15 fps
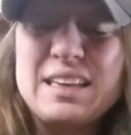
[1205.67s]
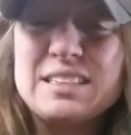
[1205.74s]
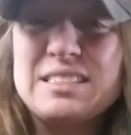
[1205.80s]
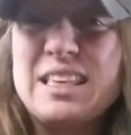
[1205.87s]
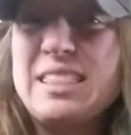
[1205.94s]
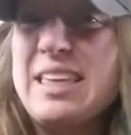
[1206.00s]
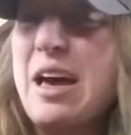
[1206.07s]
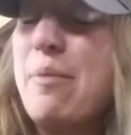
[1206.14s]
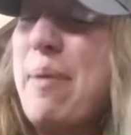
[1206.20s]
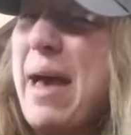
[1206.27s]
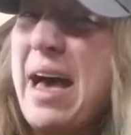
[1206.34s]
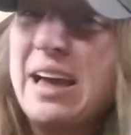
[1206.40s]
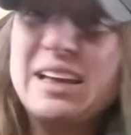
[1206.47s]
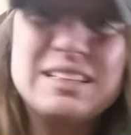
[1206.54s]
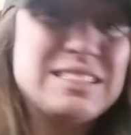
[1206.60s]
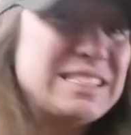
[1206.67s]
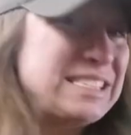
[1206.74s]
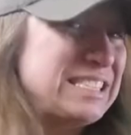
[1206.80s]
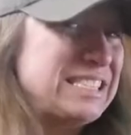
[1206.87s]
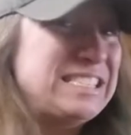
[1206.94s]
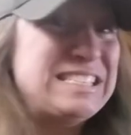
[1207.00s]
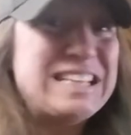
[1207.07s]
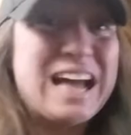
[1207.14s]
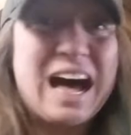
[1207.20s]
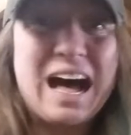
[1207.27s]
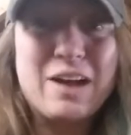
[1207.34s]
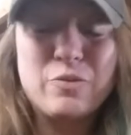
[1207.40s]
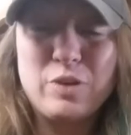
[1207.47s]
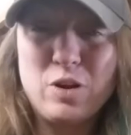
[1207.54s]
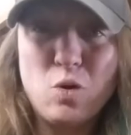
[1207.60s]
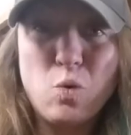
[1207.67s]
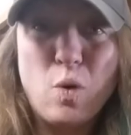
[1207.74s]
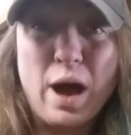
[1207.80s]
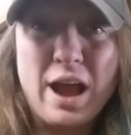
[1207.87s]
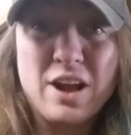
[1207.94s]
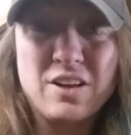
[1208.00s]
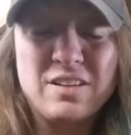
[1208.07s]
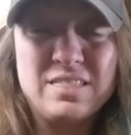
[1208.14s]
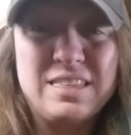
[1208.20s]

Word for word: is that the alpaca does not require